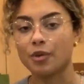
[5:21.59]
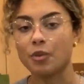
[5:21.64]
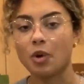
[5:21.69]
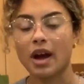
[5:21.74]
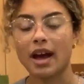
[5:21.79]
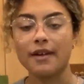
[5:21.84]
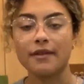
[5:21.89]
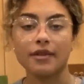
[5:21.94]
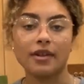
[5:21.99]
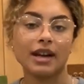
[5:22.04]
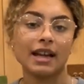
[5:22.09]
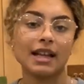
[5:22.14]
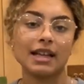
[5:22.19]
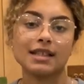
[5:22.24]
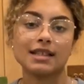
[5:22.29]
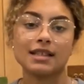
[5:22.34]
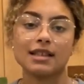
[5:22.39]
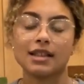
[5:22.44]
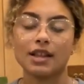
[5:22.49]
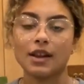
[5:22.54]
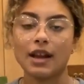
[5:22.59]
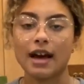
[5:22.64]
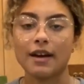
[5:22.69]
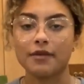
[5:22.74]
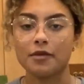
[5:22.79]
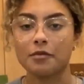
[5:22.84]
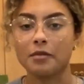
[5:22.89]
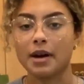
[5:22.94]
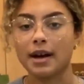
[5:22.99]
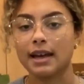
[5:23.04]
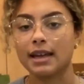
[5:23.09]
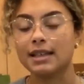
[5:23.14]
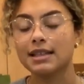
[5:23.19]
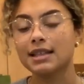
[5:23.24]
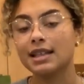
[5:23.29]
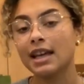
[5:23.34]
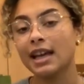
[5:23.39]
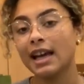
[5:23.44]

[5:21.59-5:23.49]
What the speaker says: whatever it is that you have in mind.